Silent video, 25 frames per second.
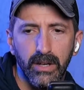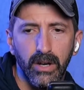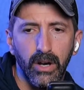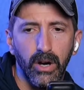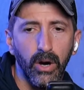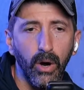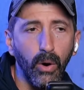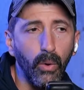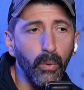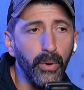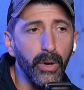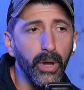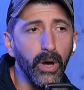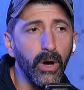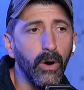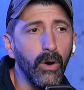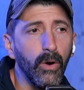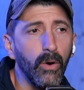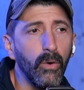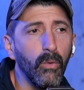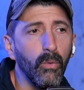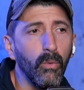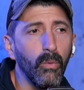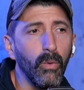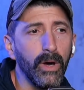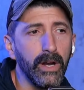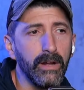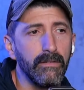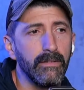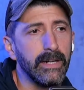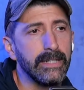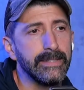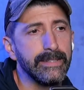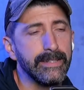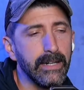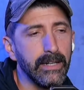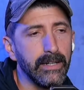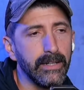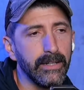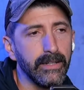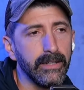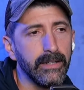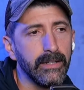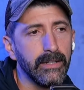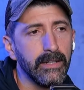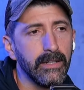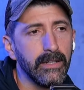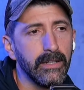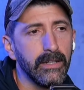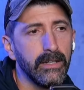Oh no, what have I done?
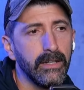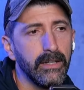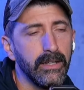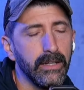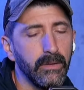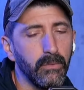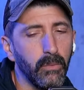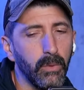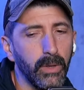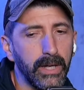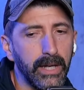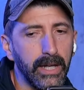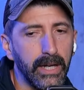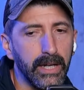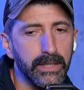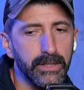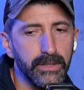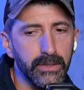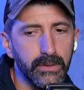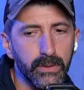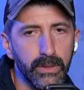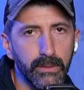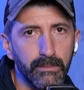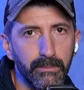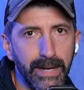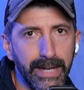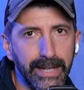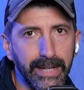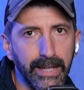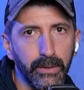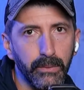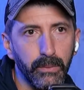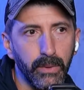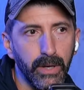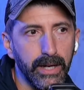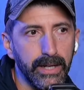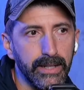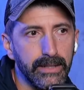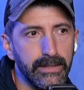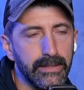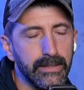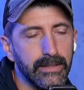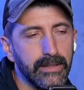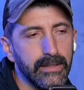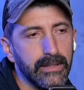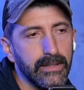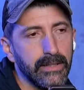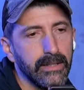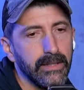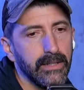And what can I do to make it right?
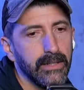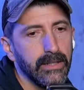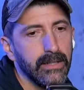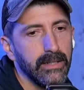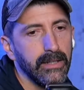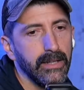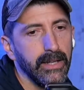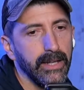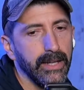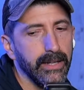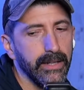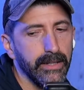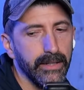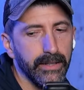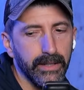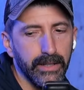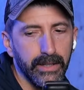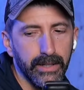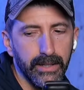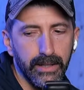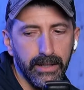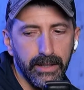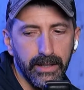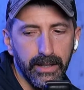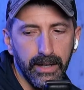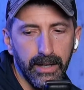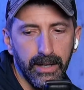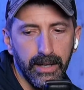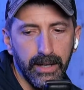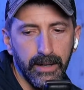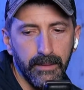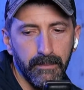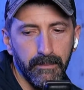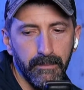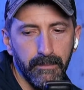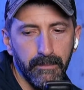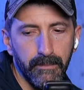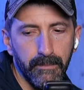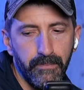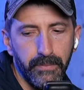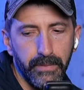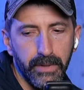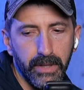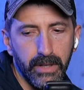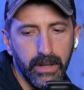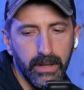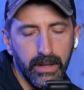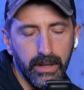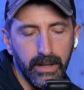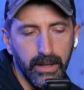And eh, um,
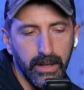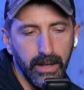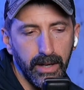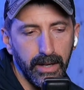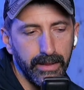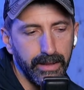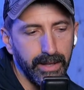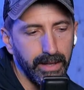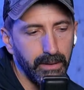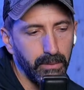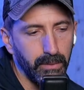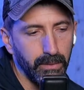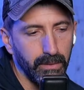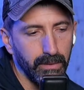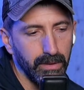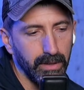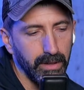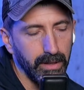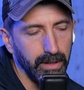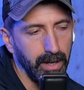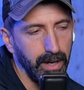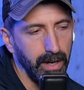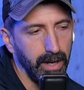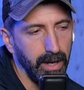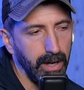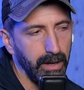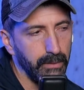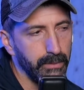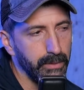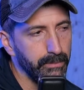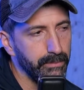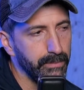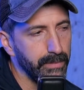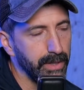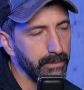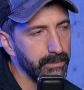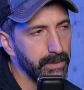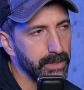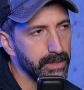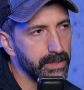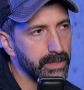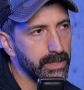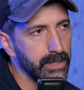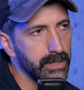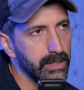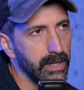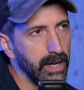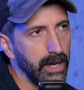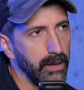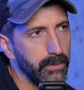I think I, I, would. I'm just.
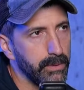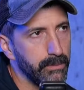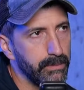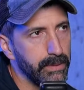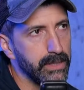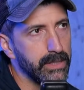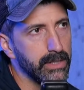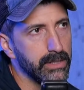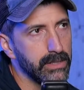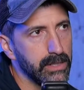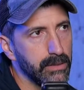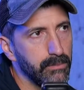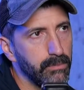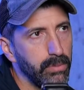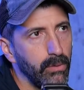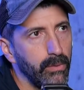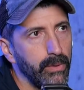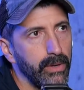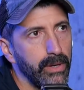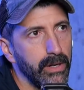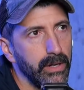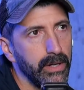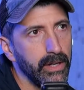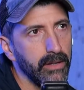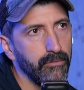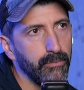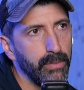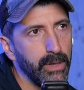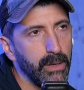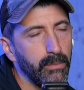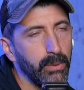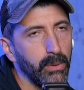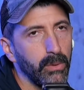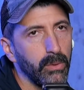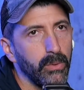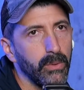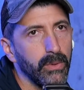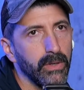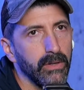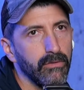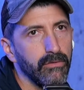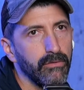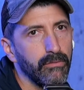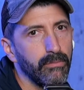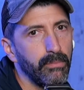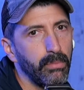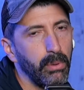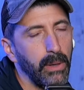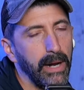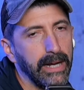I would be disappointed if people who have
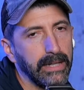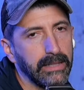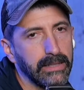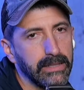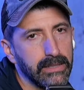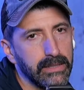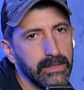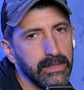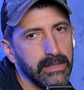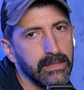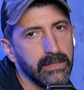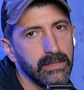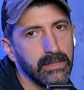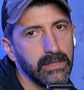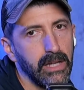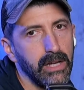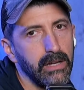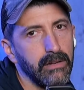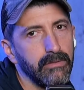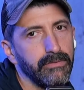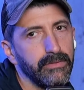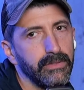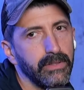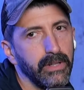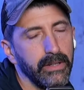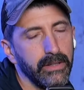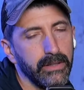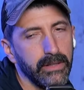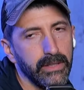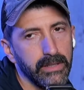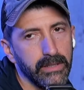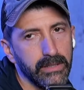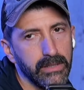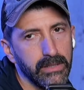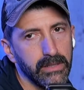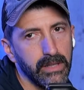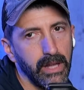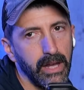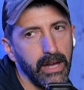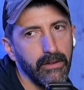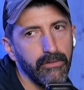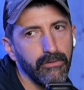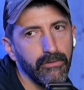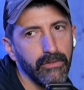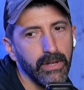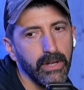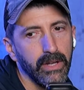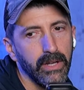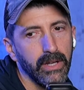practiced this stuff, done this stuff,